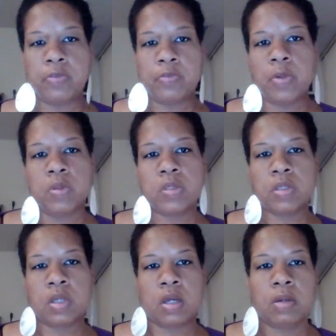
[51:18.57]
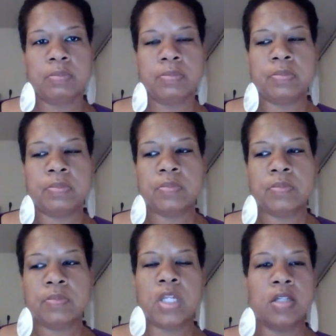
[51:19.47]
barometer for folks.
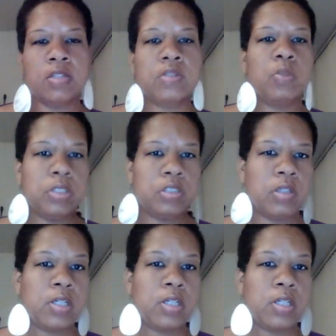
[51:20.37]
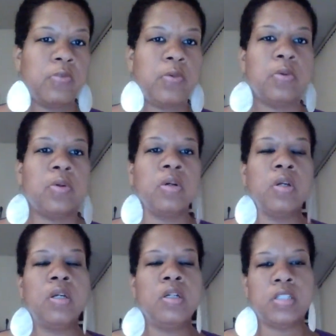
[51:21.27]
As to what to
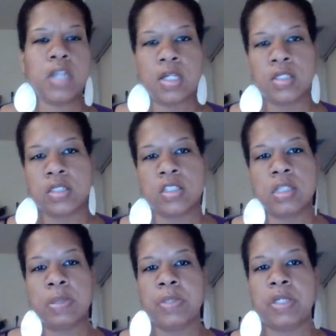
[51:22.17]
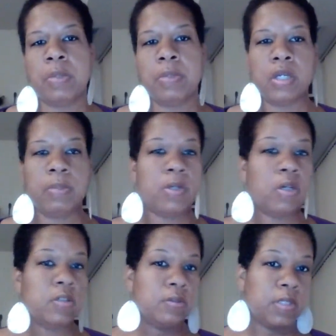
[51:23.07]
look out for, challenges that may
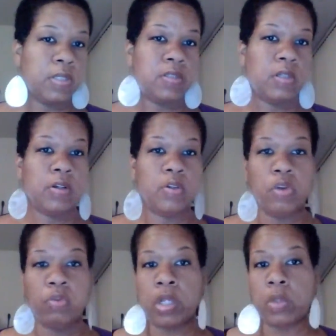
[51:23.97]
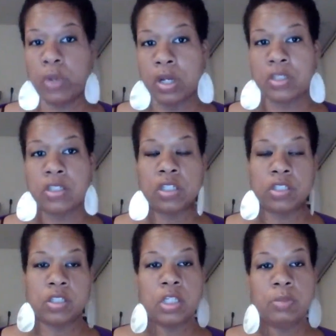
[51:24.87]
be coming up, and also things that they're doing really
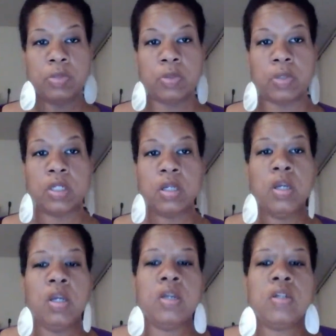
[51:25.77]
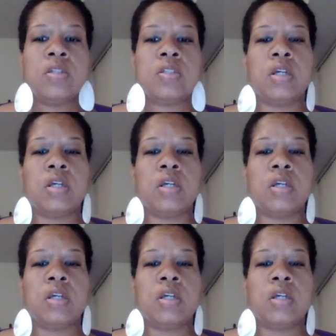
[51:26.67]
well and they should keep doing.